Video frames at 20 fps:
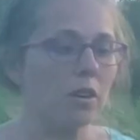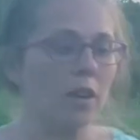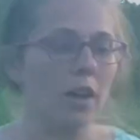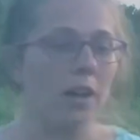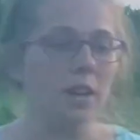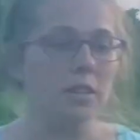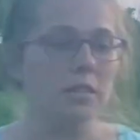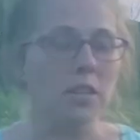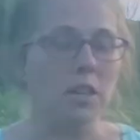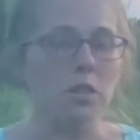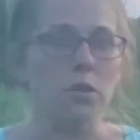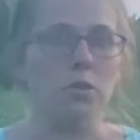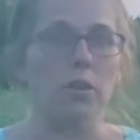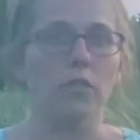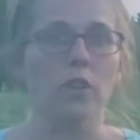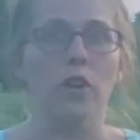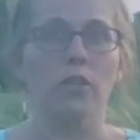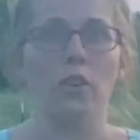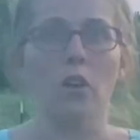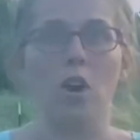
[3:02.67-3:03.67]
in danger
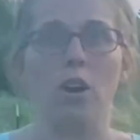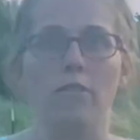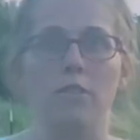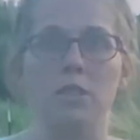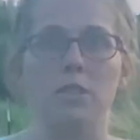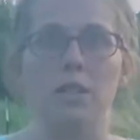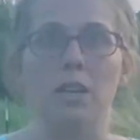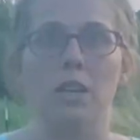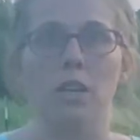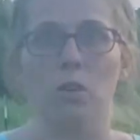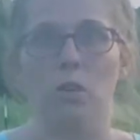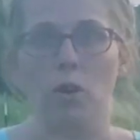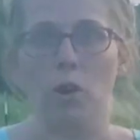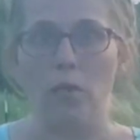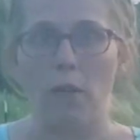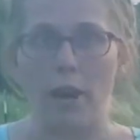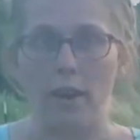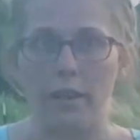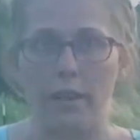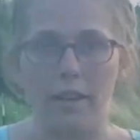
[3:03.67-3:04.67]
of over harvesting or
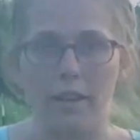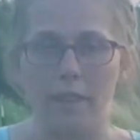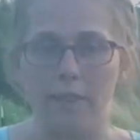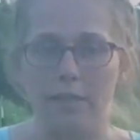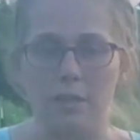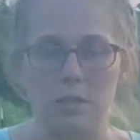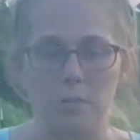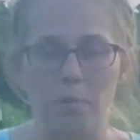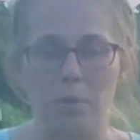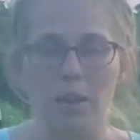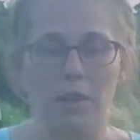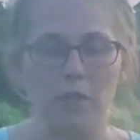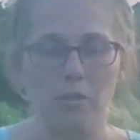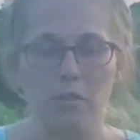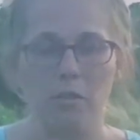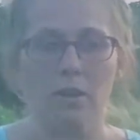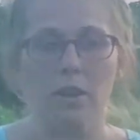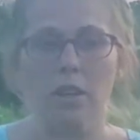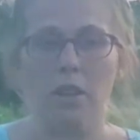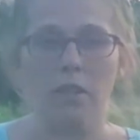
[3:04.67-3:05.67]
eradicating this plant
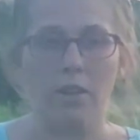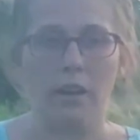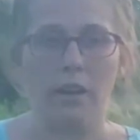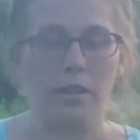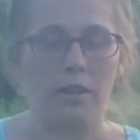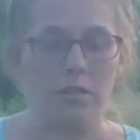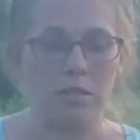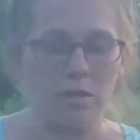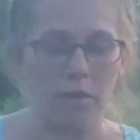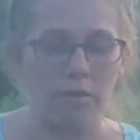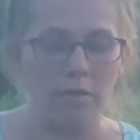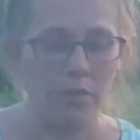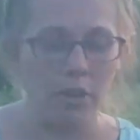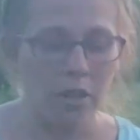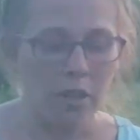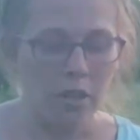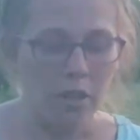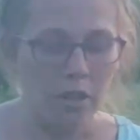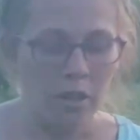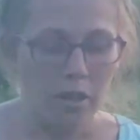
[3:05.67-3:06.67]
or any of that kind of stuff.
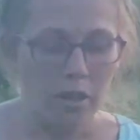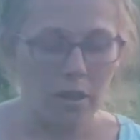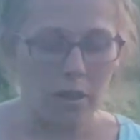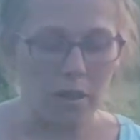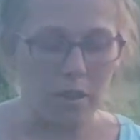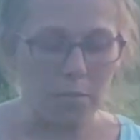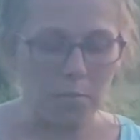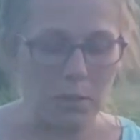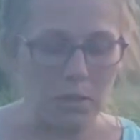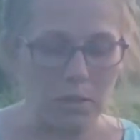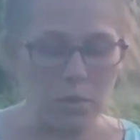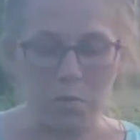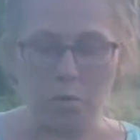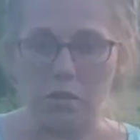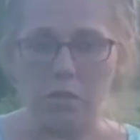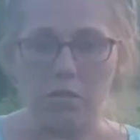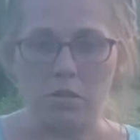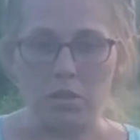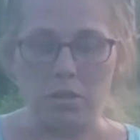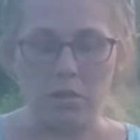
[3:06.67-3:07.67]
It's
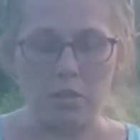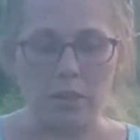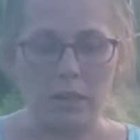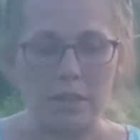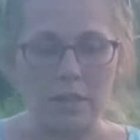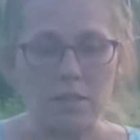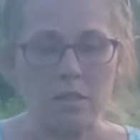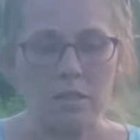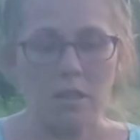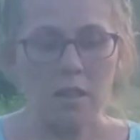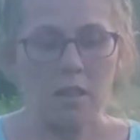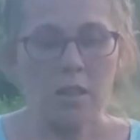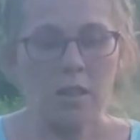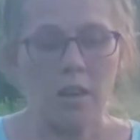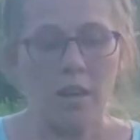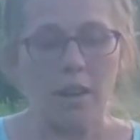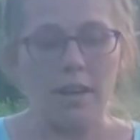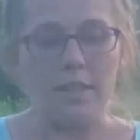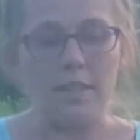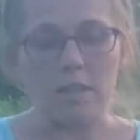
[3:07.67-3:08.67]
really resilient.
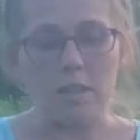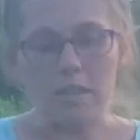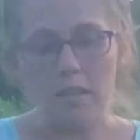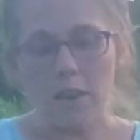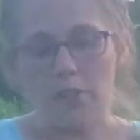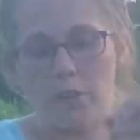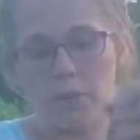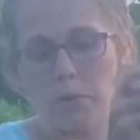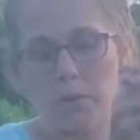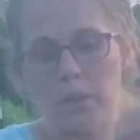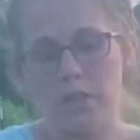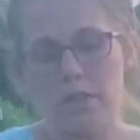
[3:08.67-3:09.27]
It does have a really